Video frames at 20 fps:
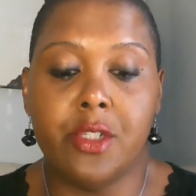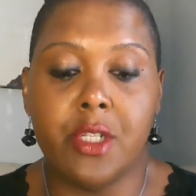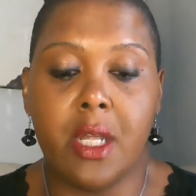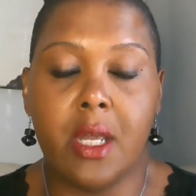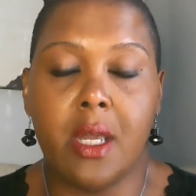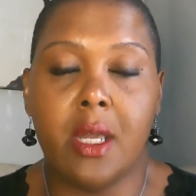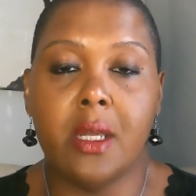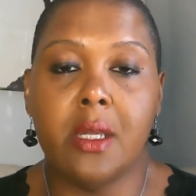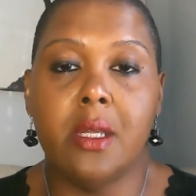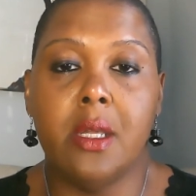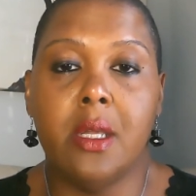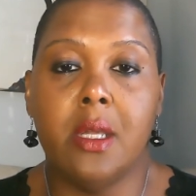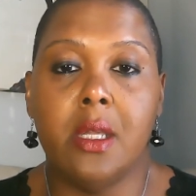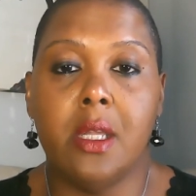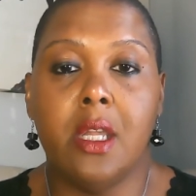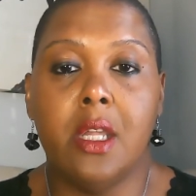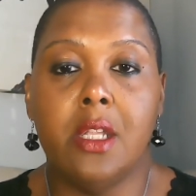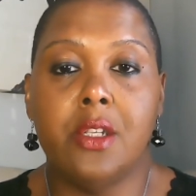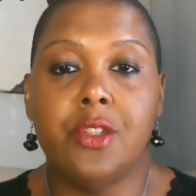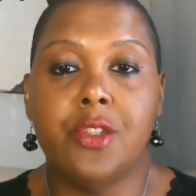check,
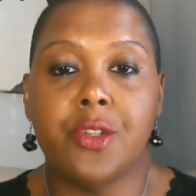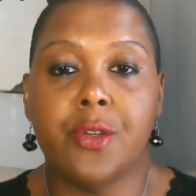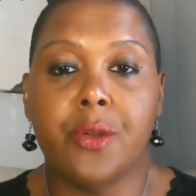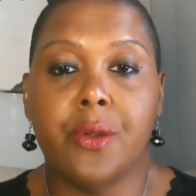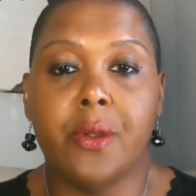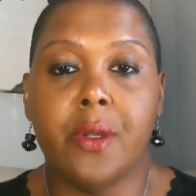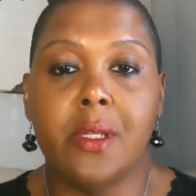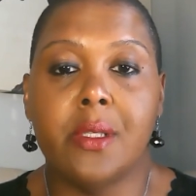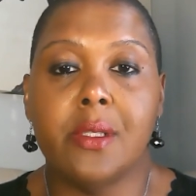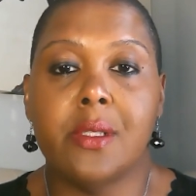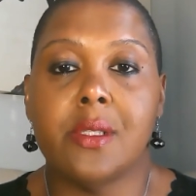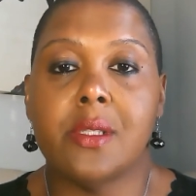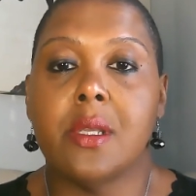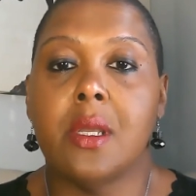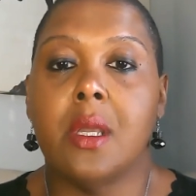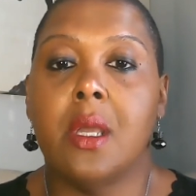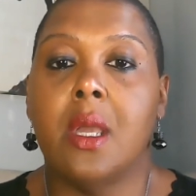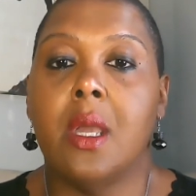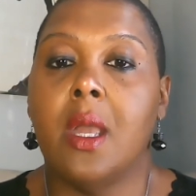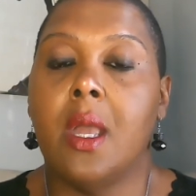insurance,
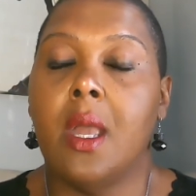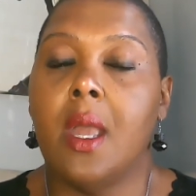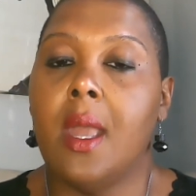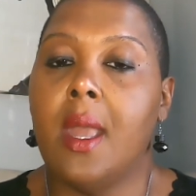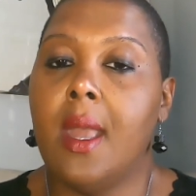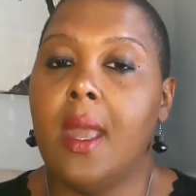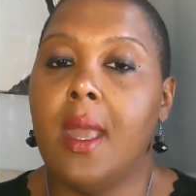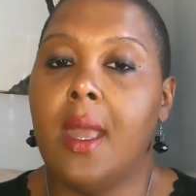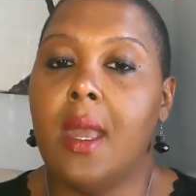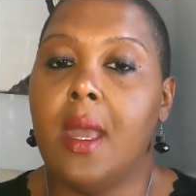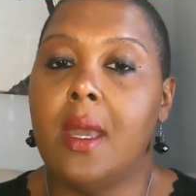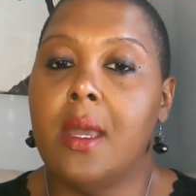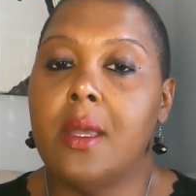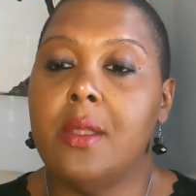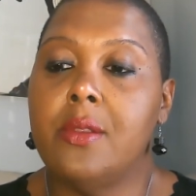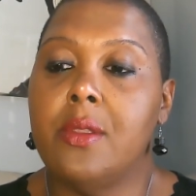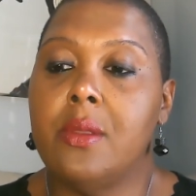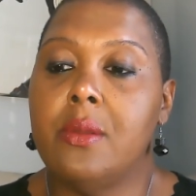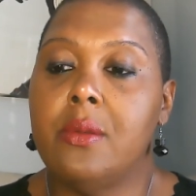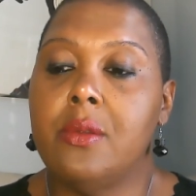
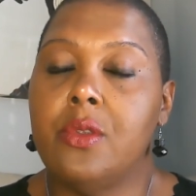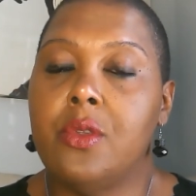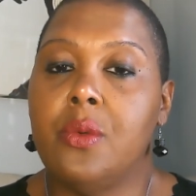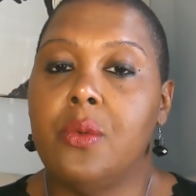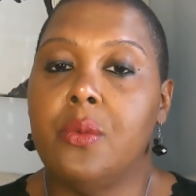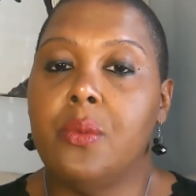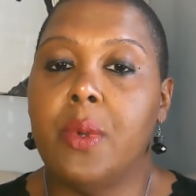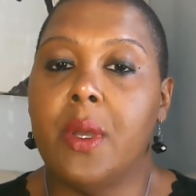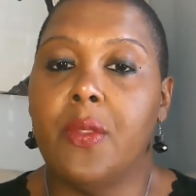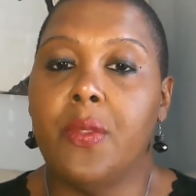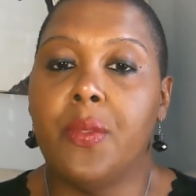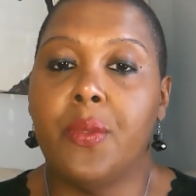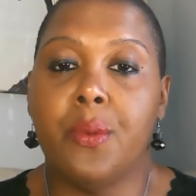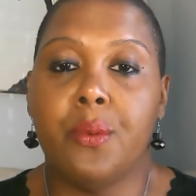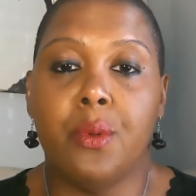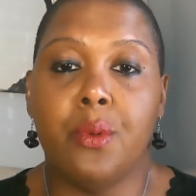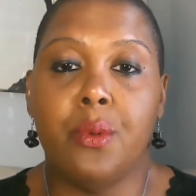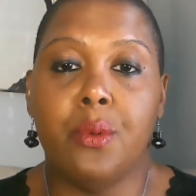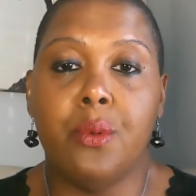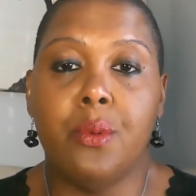and you went
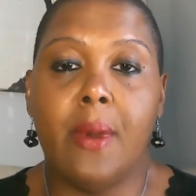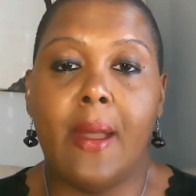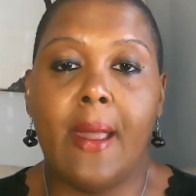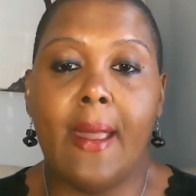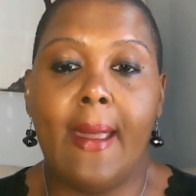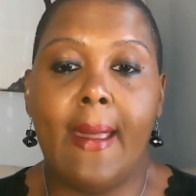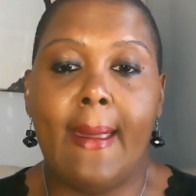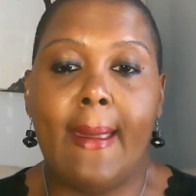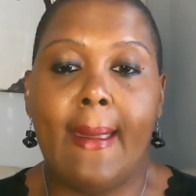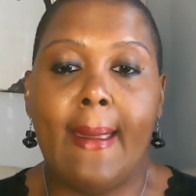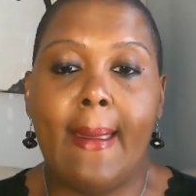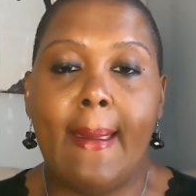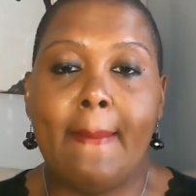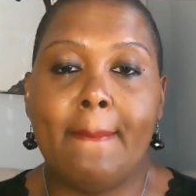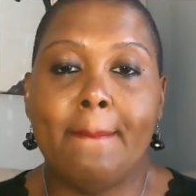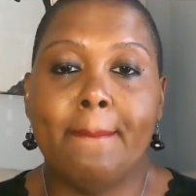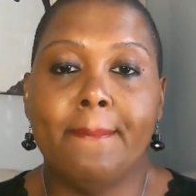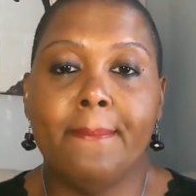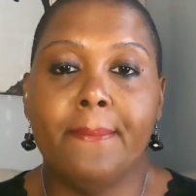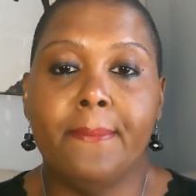through
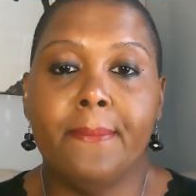a